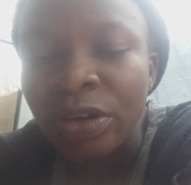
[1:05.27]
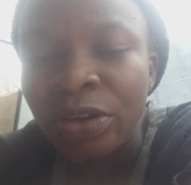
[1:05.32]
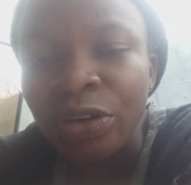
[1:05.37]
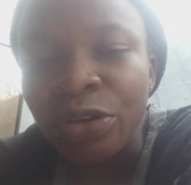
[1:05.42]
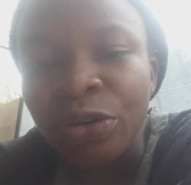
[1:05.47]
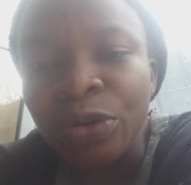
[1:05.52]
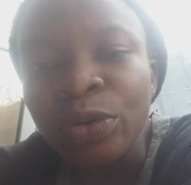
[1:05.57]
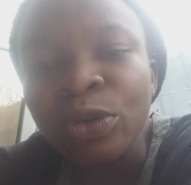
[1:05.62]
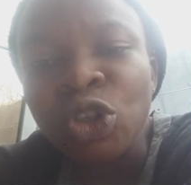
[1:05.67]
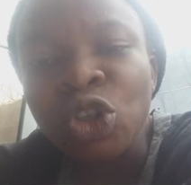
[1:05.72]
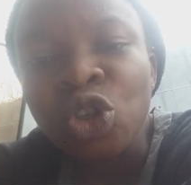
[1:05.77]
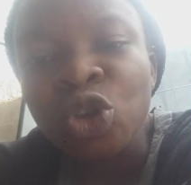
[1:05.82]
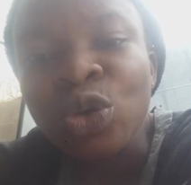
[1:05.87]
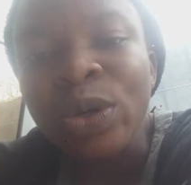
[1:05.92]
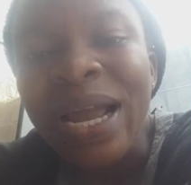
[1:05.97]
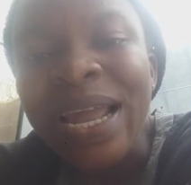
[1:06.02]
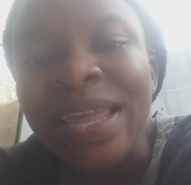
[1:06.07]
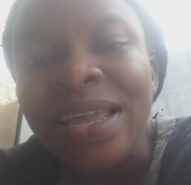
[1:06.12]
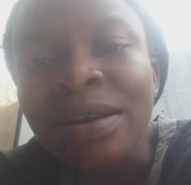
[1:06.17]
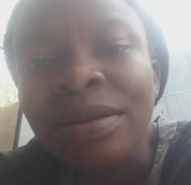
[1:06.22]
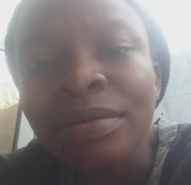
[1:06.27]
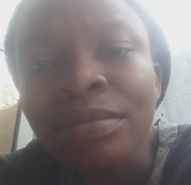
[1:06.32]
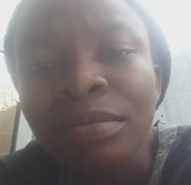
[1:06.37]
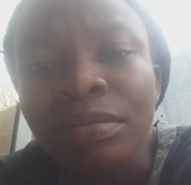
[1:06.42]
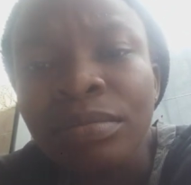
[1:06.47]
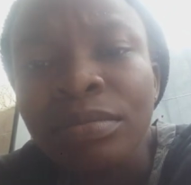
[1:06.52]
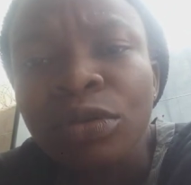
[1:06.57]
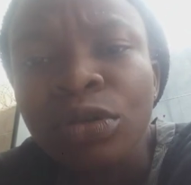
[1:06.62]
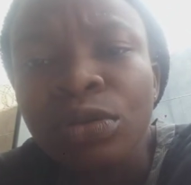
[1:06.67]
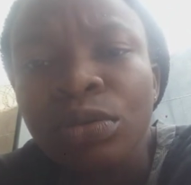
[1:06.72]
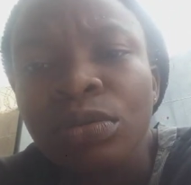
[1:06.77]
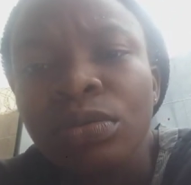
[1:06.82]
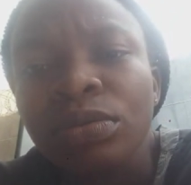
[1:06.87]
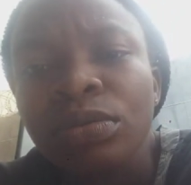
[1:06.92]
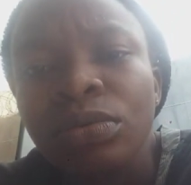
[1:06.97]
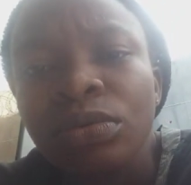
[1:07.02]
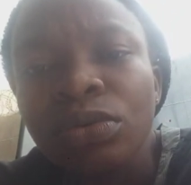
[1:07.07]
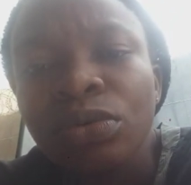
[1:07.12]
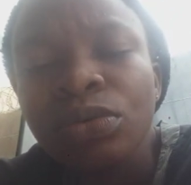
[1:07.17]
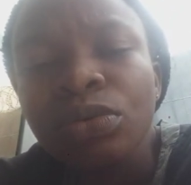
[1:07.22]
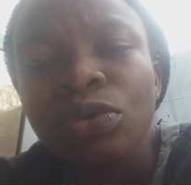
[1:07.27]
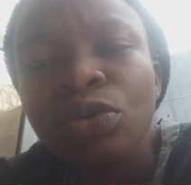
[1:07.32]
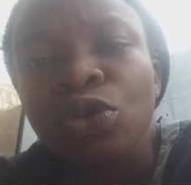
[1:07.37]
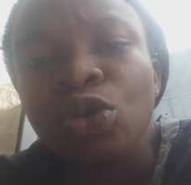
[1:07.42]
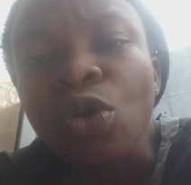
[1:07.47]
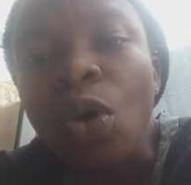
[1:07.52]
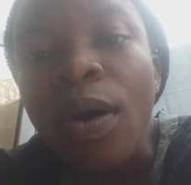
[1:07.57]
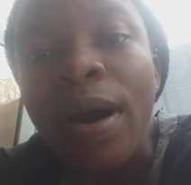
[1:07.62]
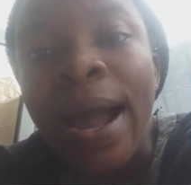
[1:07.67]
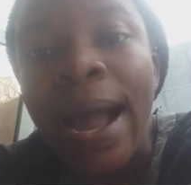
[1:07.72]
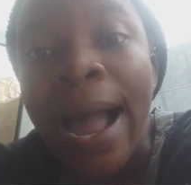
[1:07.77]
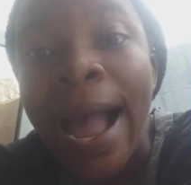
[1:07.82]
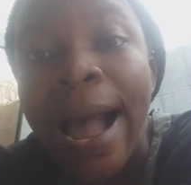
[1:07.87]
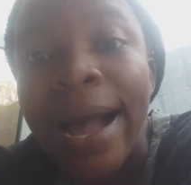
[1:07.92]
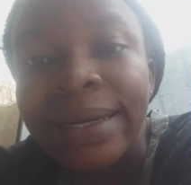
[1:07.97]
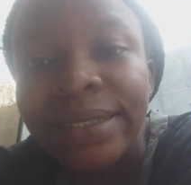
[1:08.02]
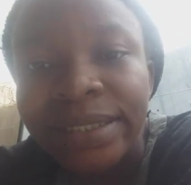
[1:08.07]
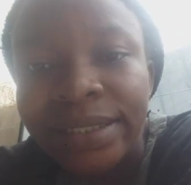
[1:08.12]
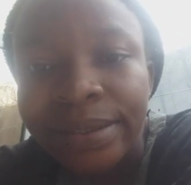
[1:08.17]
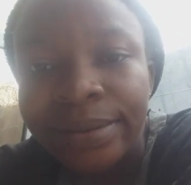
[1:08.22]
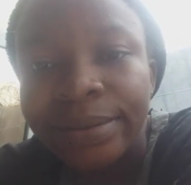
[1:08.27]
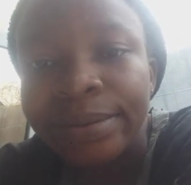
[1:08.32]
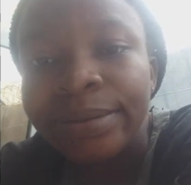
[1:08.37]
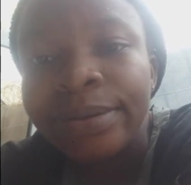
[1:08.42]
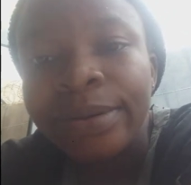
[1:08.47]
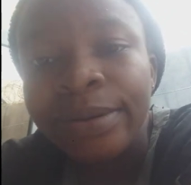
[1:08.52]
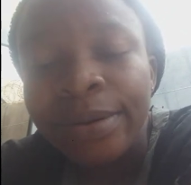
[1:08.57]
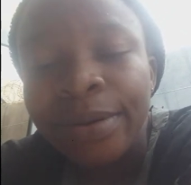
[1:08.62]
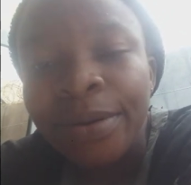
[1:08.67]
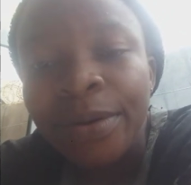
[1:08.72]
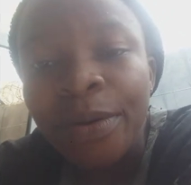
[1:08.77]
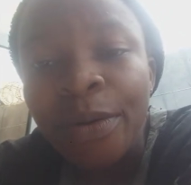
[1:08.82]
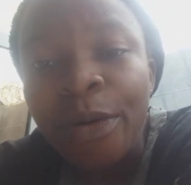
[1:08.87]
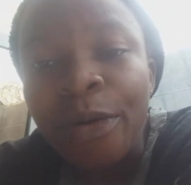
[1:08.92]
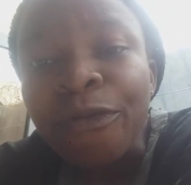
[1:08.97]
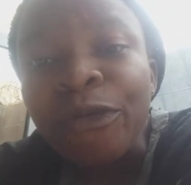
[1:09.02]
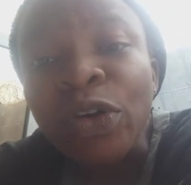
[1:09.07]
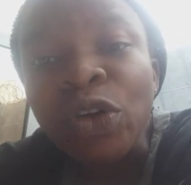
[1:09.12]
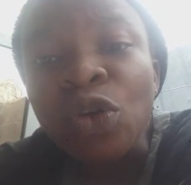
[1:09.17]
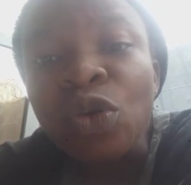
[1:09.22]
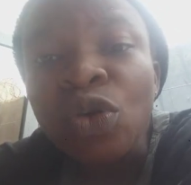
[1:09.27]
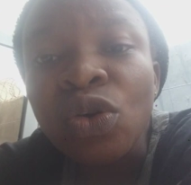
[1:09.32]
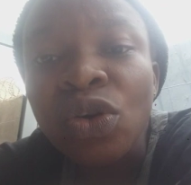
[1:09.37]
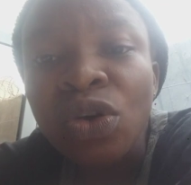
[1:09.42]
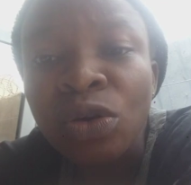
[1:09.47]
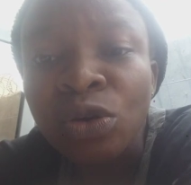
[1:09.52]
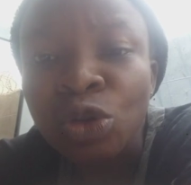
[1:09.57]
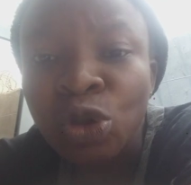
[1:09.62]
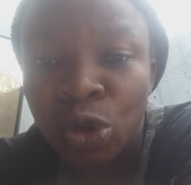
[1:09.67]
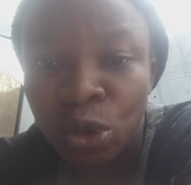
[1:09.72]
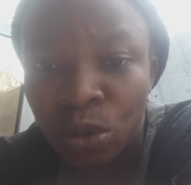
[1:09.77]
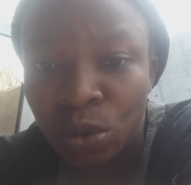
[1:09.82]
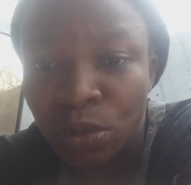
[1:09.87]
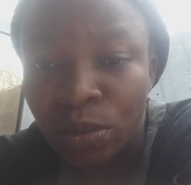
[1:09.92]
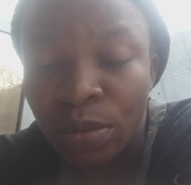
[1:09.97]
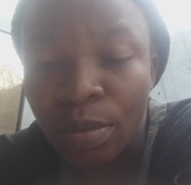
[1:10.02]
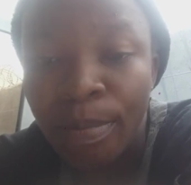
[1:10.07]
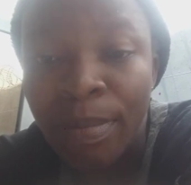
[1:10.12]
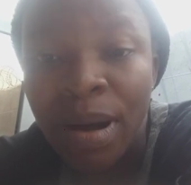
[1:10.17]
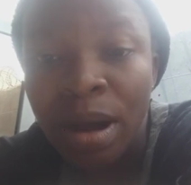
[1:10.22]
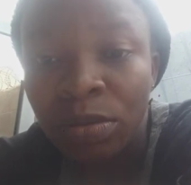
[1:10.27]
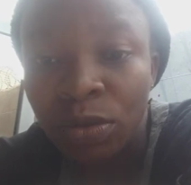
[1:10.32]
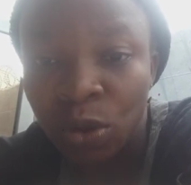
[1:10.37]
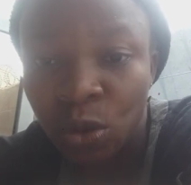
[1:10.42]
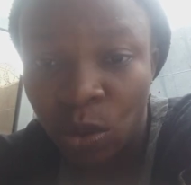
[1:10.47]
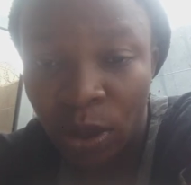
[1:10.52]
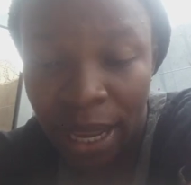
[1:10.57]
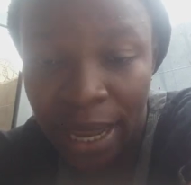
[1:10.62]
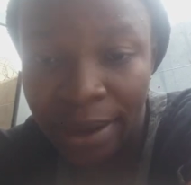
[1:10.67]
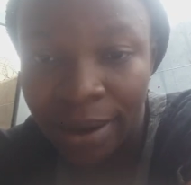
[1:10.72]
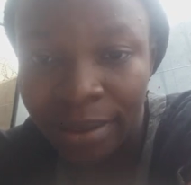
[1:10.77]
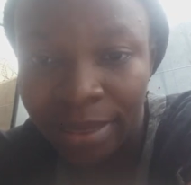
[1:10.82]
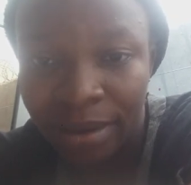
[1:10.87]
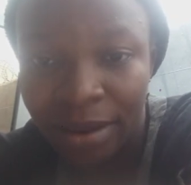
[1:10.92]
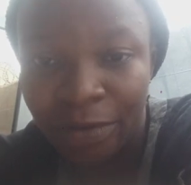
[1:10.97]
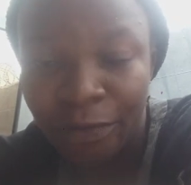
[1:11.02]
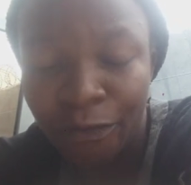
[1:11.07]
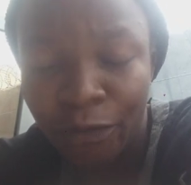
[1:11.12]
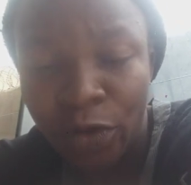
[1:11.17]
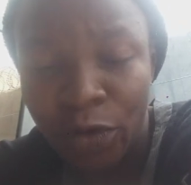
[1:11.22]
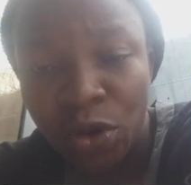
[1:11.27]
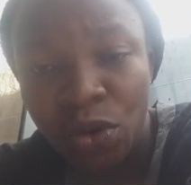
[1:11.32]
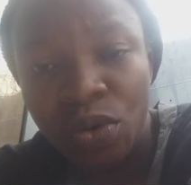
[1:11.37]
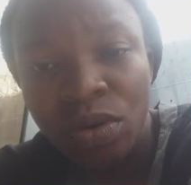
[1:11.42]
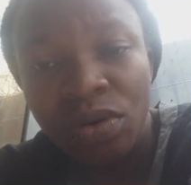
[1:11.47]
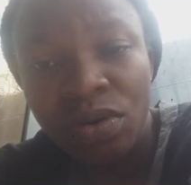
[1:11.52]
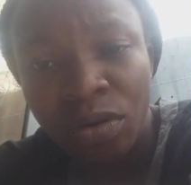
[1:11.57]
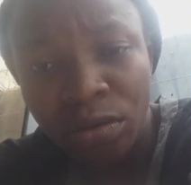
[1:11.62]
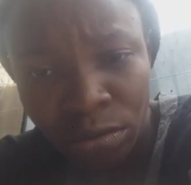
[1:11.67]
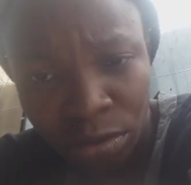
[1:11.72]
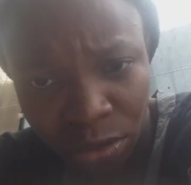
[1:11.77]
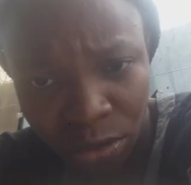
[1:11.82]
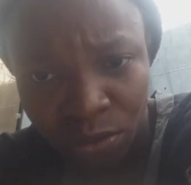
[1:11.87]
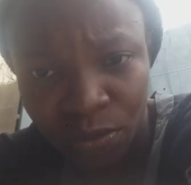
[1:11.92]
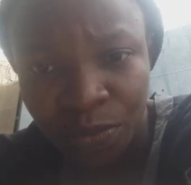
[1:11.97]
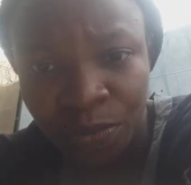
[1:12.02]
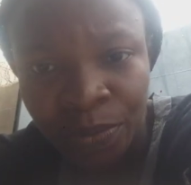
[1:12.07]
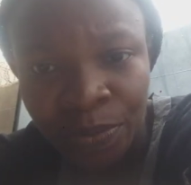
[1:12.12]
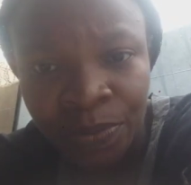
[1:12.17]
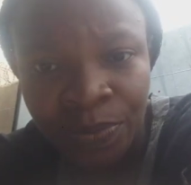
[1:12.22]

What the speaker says: You know, trying so hard for you not to mount to anything, for you not to